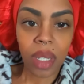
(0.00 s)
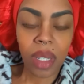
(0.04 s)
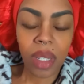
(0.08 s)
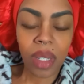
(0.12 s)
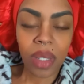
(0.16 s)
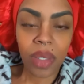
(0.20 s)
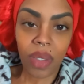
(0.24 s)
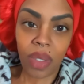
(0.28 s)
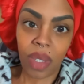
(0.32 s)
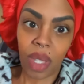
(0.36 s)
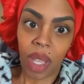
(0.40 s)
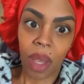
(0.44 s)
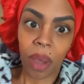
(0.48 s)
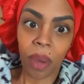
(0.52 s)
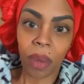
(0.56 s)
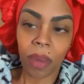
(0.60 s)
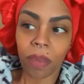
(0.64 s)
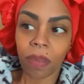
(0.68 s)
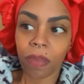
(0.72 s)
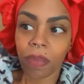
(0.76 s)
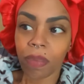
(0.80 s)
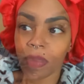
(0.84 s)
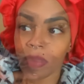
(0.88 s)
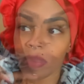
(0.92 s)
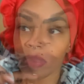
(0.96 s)
So
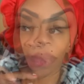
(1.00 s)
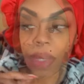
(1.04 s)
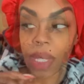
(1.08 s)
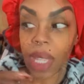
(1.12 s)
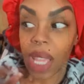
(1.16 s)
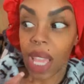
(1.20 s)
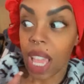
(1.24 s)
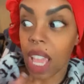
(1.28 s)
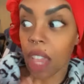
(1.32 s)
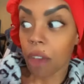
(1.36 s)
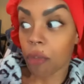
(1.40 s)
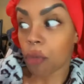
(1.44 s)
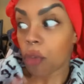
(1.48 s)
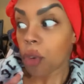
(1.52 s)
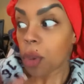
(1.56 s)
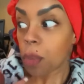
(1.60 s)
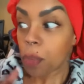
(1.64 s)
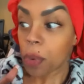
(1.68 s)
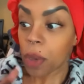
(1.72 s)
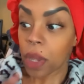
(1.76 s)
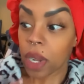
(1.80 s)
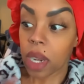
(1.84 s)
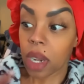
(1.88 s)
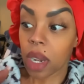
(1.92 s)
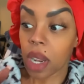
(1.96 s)
if we
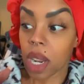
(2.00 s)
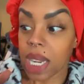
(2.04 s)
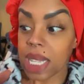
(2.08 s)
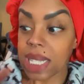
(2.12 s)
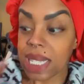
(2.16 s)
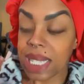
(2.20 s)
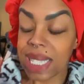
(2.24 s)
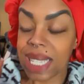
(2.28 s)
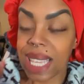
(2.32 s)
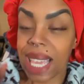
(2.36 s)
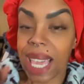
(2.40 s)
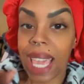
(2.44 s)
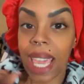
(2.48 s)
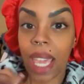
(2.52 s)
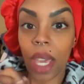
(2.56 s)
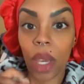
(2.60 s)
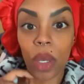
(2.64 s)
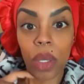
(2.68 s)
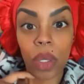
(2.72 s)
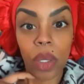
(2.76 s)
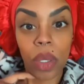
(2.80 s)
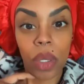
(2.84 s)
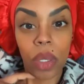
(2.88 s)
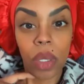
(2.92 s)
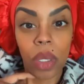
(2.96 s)
put it on a
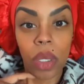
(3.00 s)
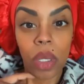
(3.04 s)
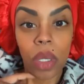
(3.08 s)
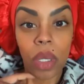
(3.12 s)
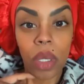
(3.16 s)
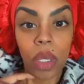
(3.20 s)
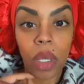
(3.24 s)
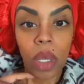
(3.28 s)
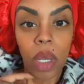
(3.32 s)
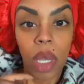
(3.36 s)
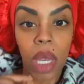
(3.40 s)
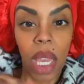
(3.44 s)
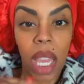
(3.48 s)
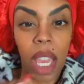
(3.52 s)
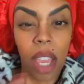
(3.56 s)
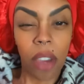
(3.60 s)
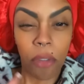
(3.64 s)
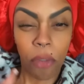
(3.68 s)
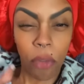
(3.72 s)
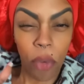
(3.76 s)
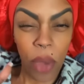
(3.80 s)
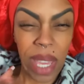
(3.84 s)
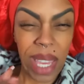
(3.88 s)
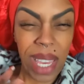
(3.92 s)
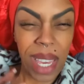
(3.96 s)
scale, if
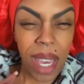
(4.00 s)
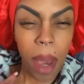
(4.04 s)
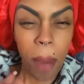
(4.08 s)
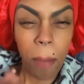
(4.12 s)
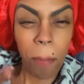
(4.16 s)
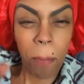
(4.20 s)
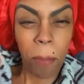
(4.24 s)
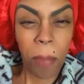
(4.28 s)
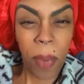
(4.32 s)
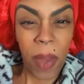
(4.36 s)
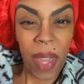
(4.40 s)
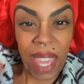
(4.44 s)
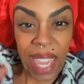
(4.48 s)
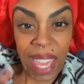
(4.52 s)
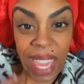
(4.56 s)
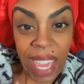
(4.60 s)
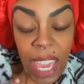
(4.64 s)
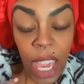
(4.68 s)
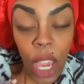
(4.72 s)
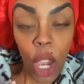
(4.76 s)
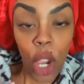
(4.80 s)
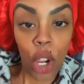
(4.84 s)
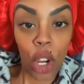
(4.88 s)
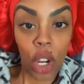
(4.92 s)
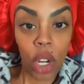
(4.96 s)
we
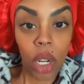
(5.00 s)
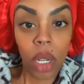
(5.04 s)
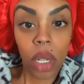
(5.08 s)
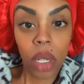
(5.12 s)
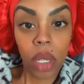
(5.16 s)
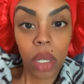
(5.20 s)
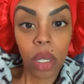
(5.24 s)
compare,